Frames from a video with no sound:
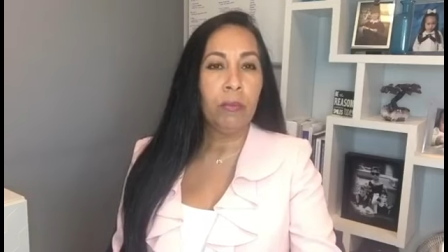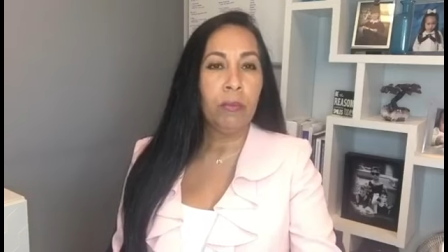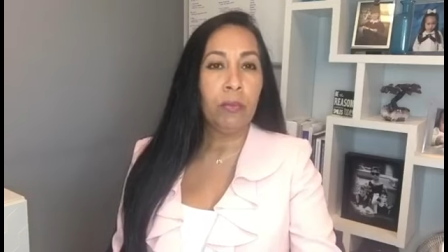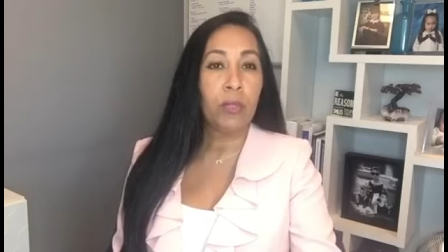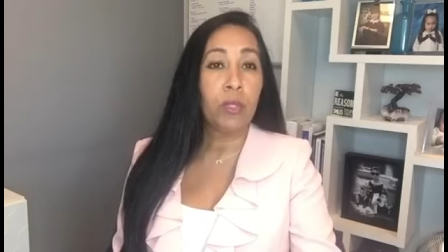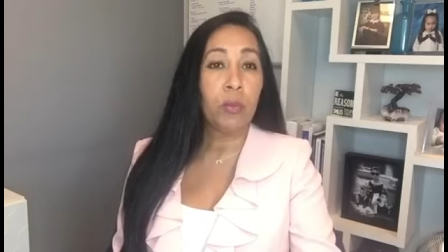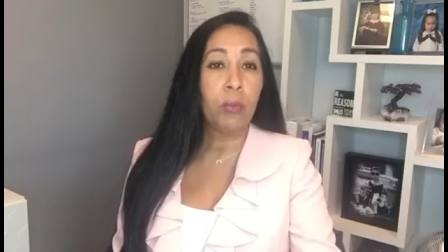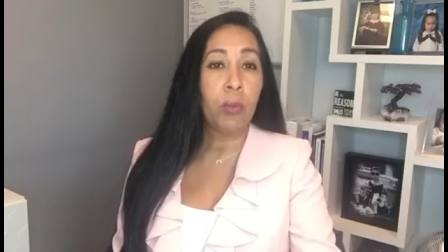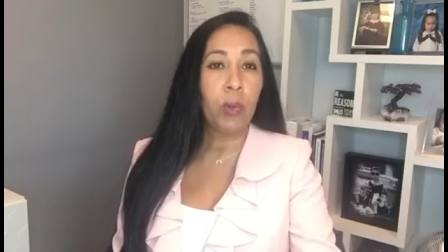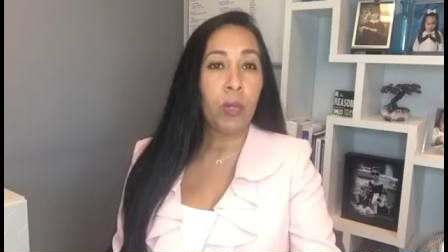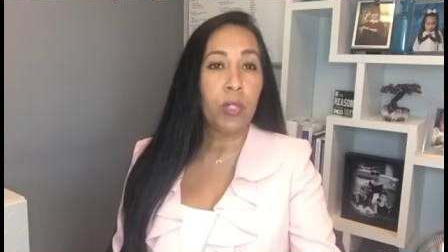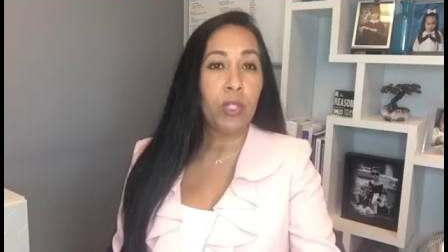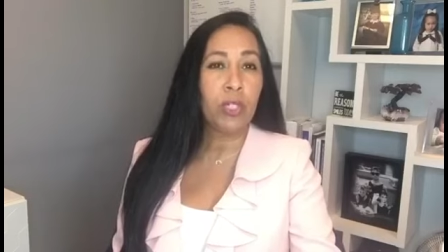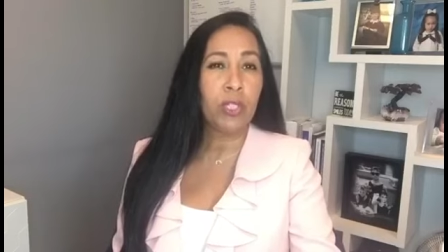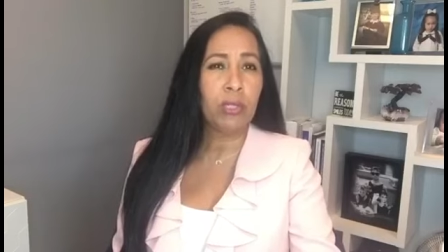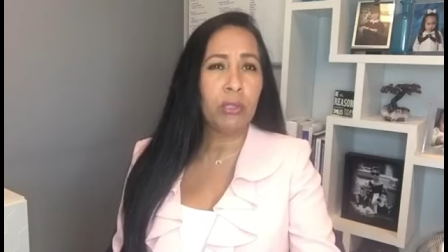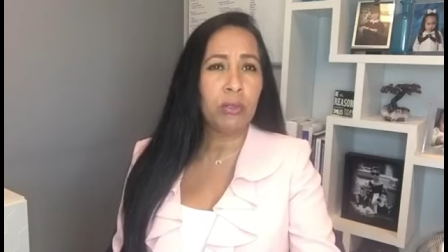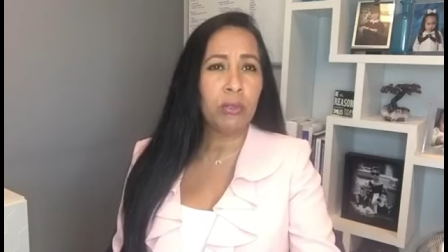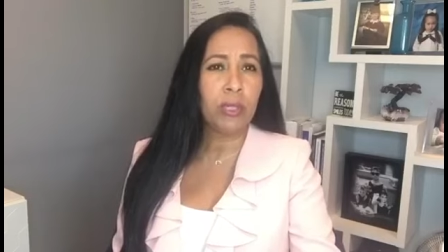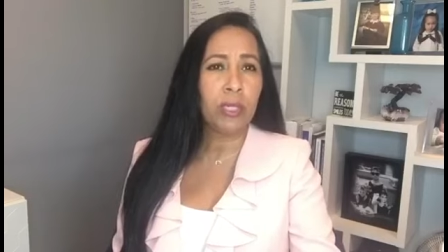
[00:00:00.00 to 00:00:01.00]
support
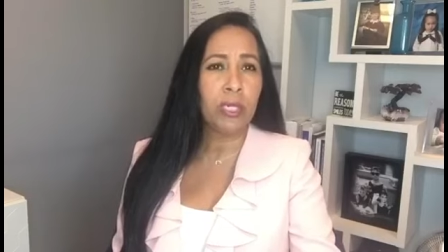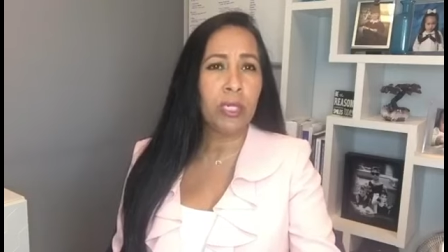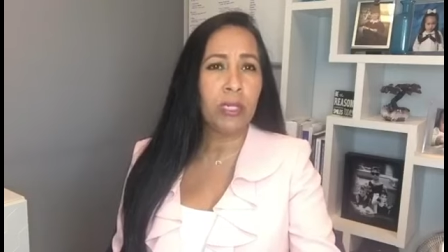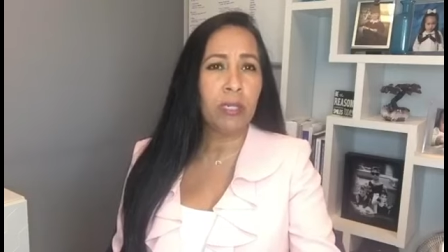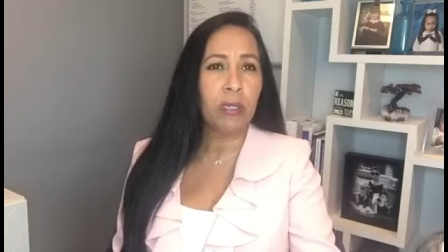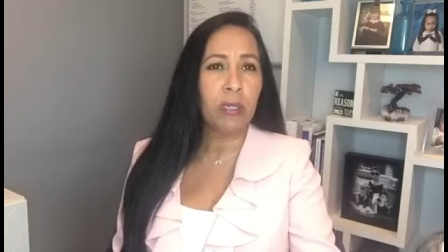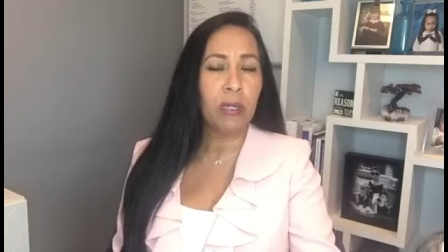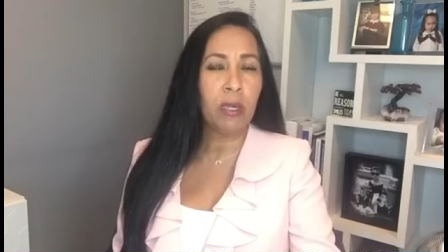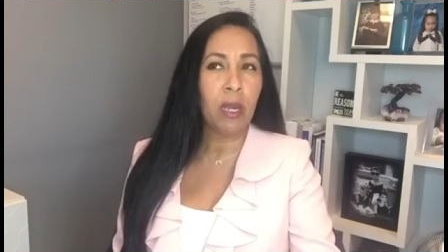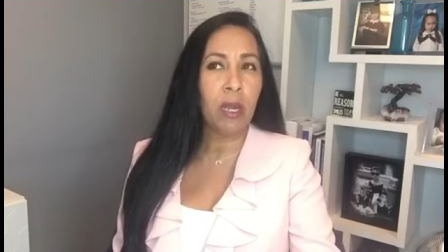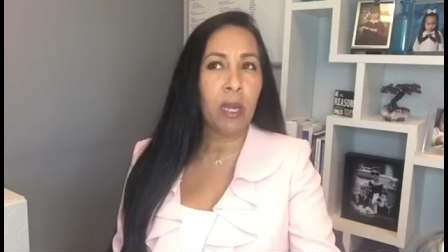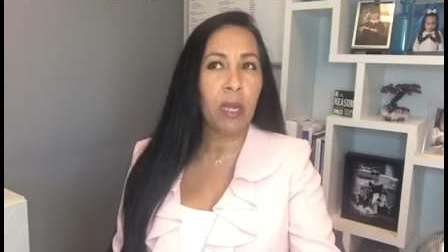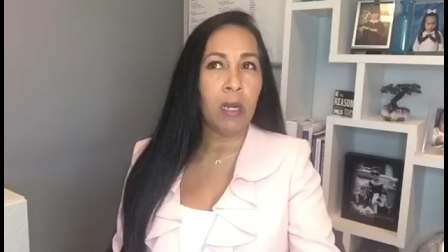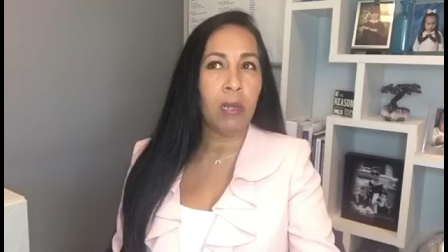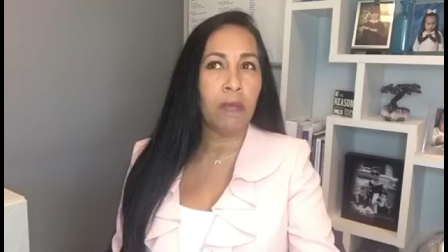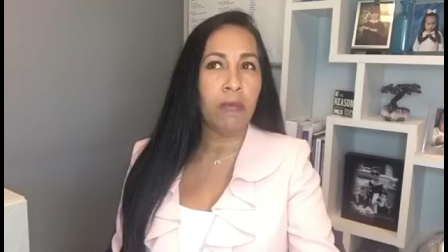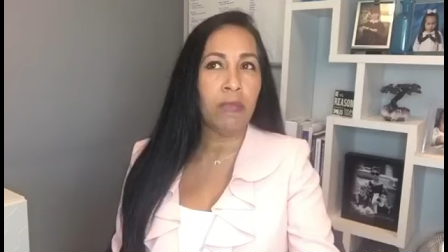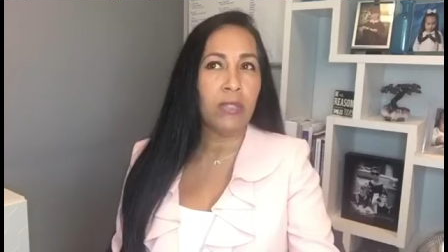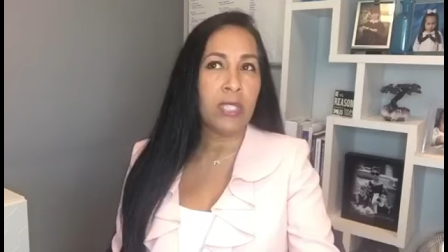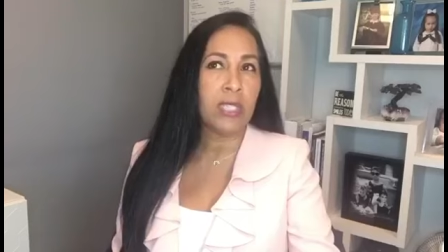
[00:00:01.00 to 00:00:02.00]
children,
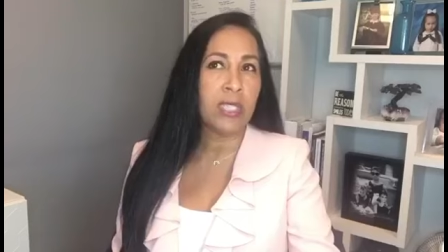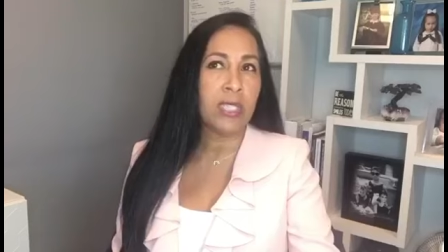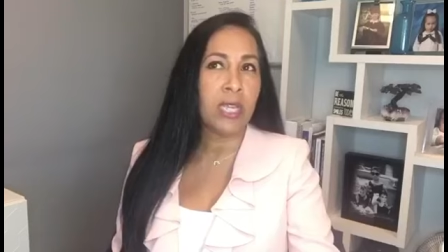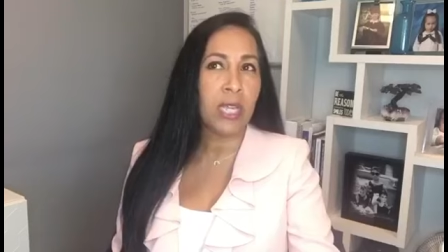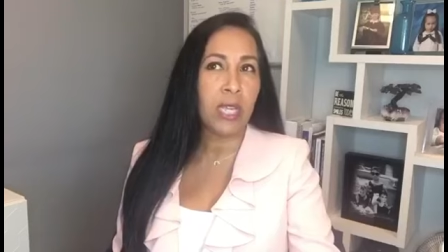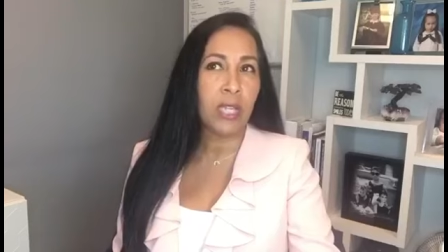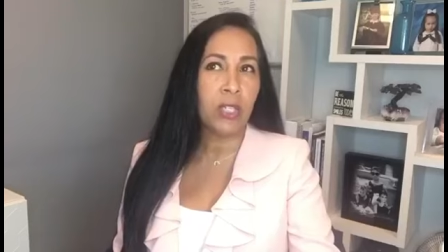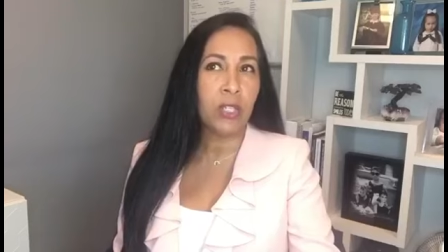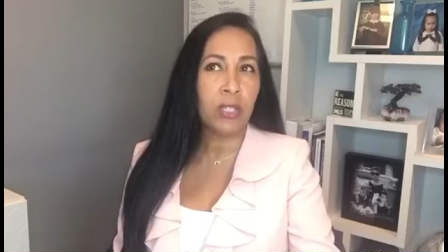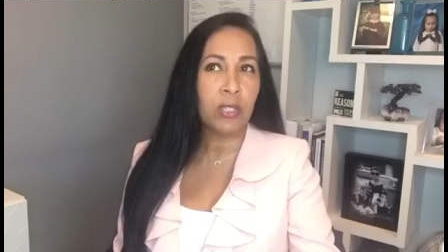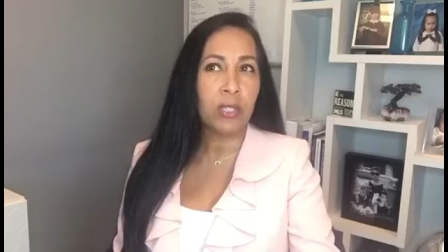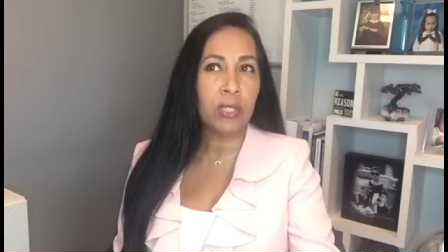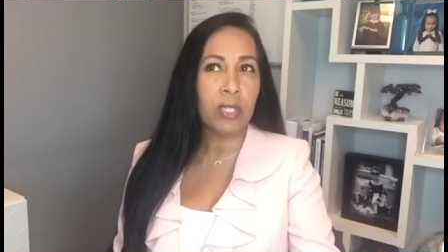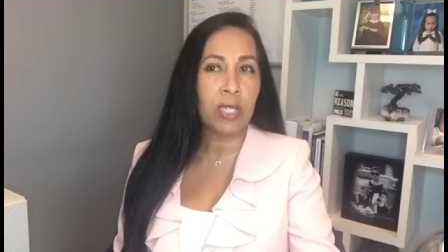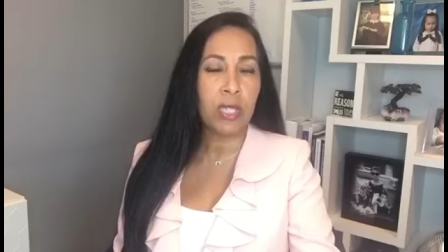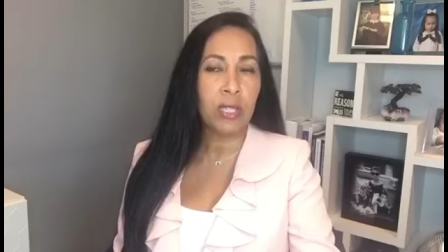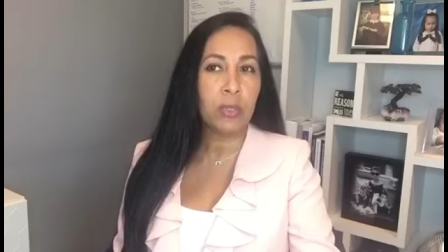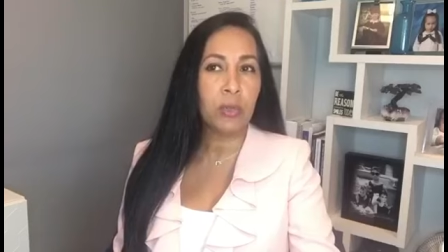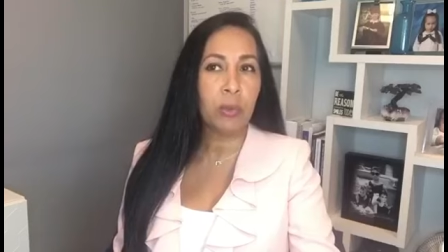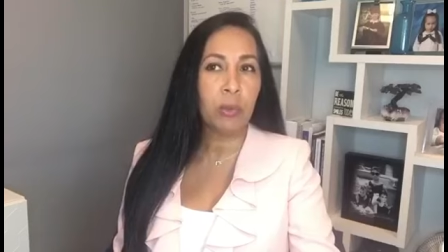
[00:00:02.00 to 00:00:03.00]
uh, visitation
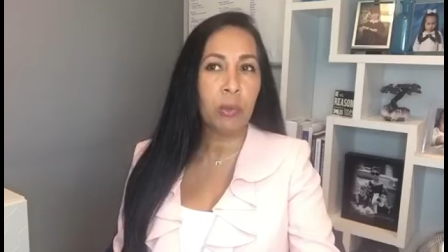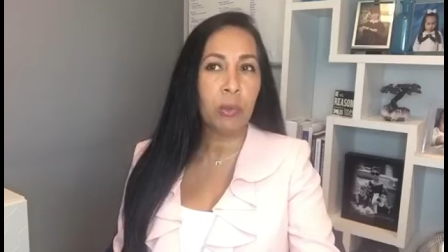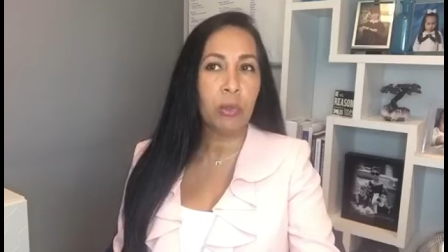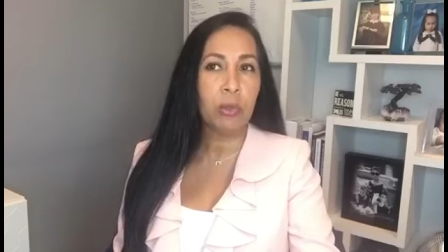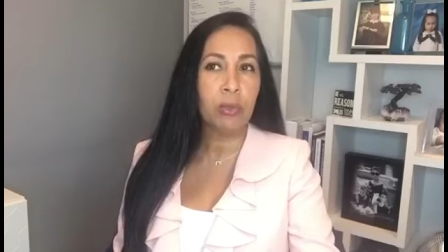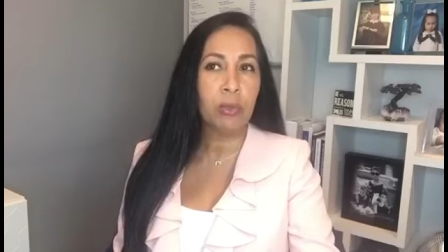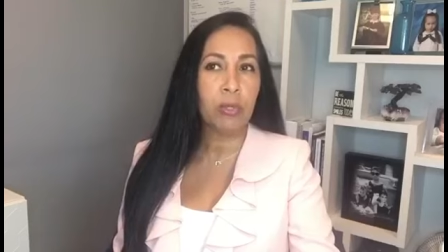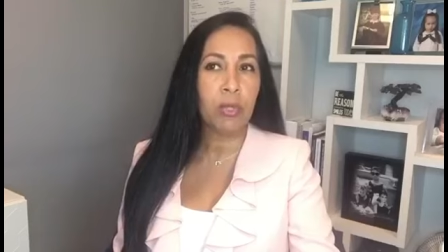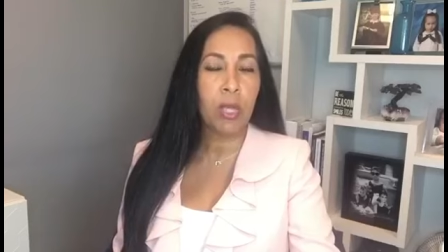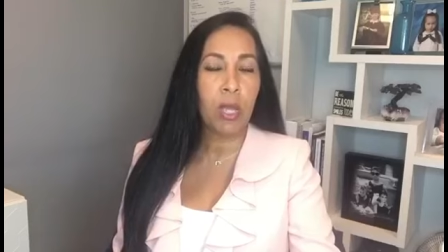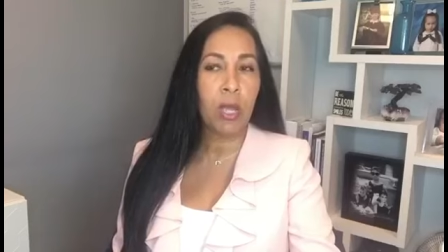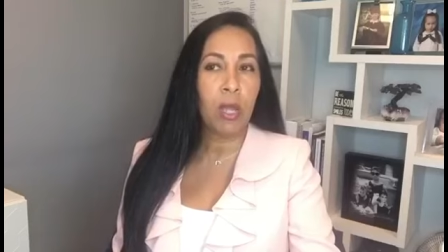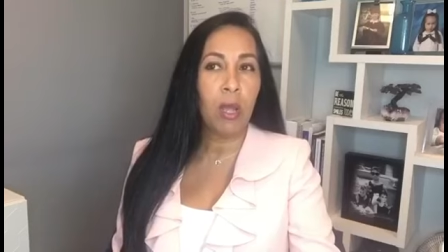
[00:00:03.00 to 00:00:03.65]
schedules.